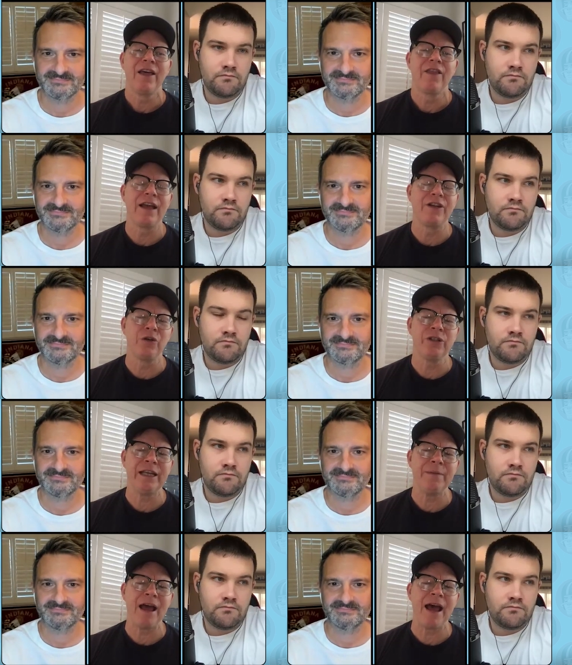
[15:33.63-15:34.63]
Speaker 1: they do
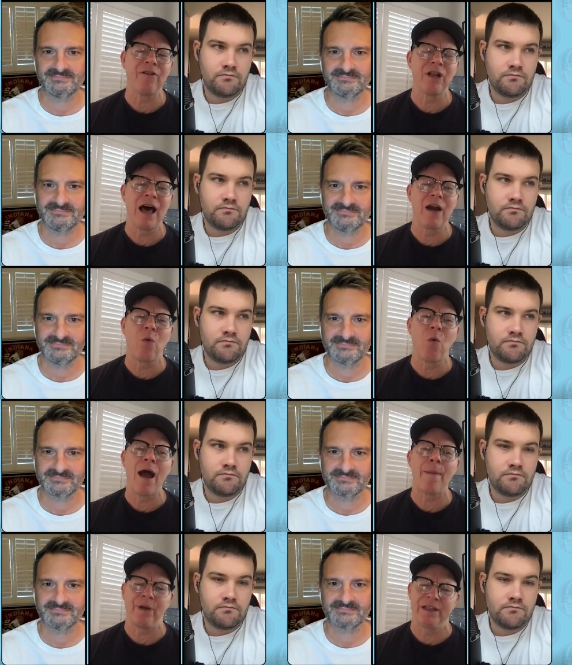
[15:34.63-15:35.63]
seem to have a lot of
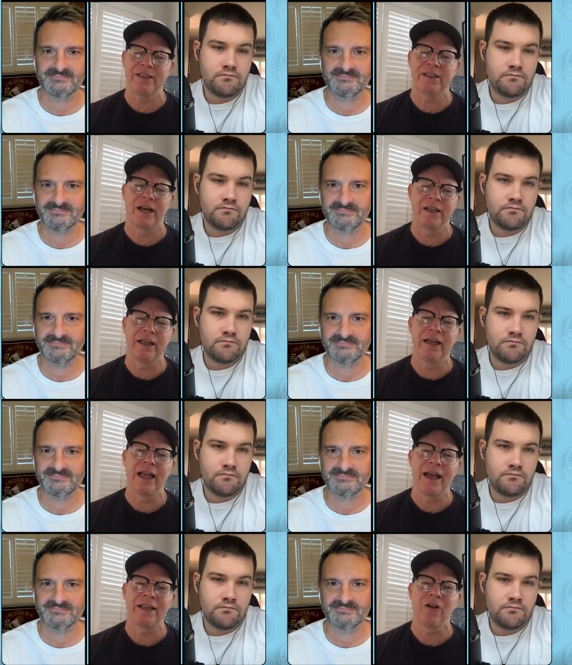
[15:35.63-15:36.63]
weapons suddenly.
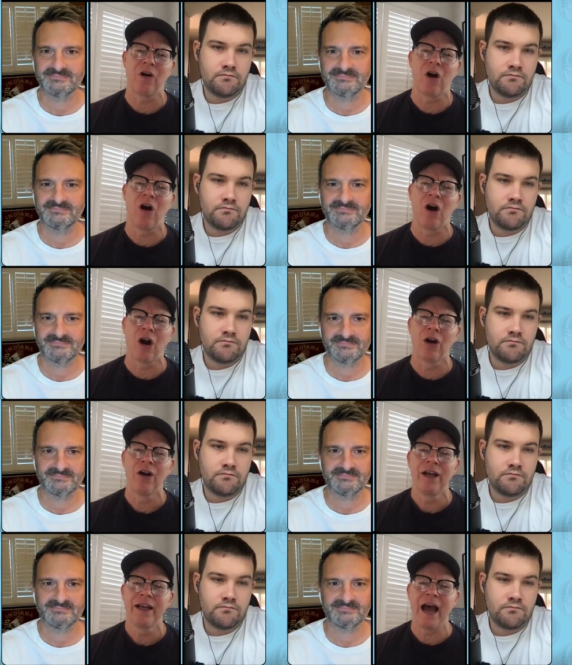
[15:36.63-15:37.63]
Like there are
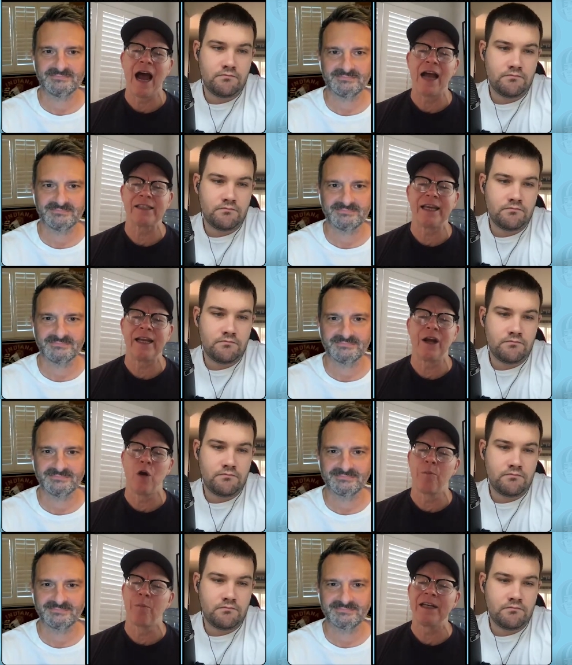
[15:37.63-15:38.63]
guys getting
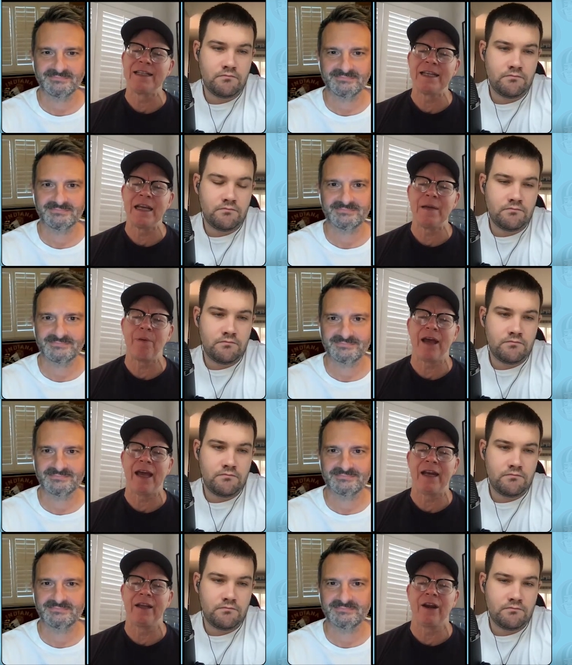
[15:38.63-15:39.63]
open deep,
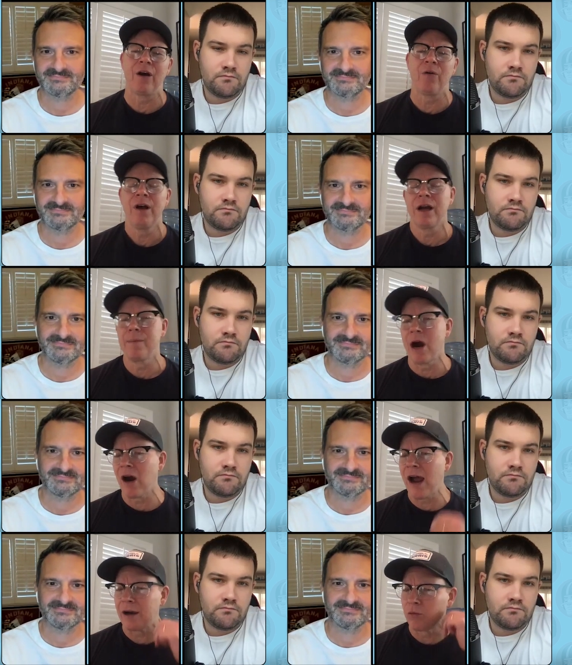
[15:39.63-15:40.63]
and, you know, Kamara
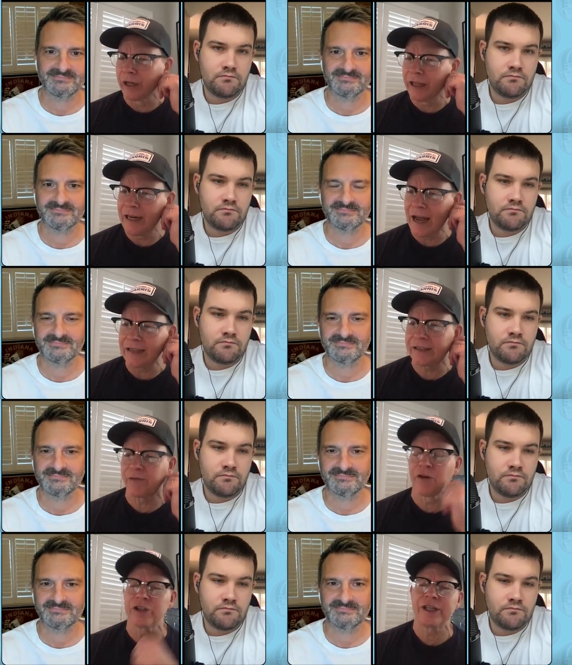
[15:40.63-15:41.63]
had a really nice
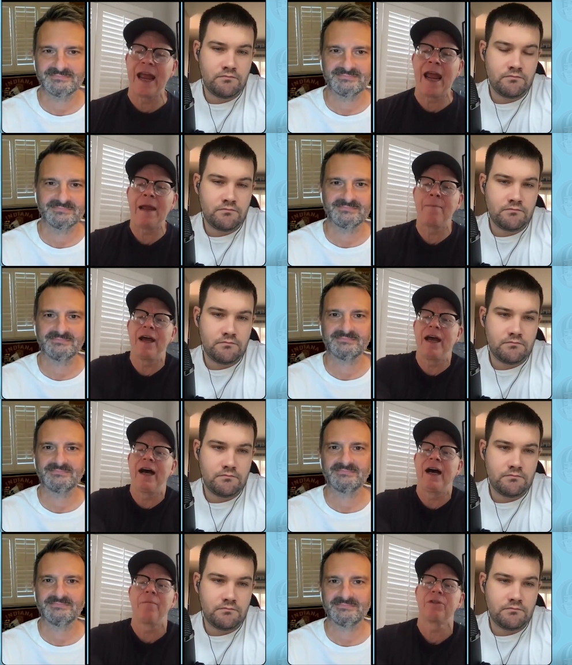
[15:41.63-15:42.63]
first game.
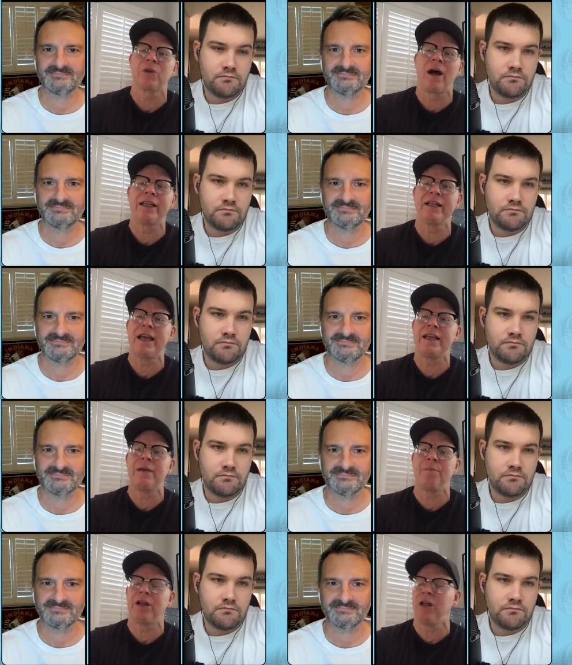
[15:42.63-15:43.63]
Um, so I think they
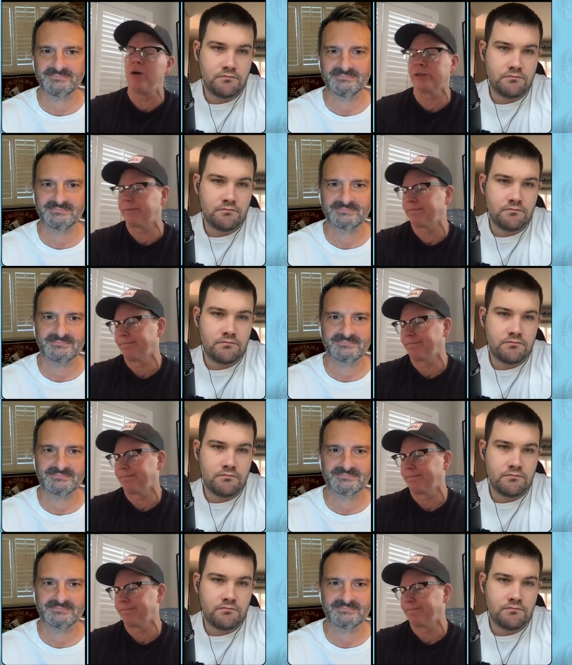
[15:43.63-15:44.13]
keep it close.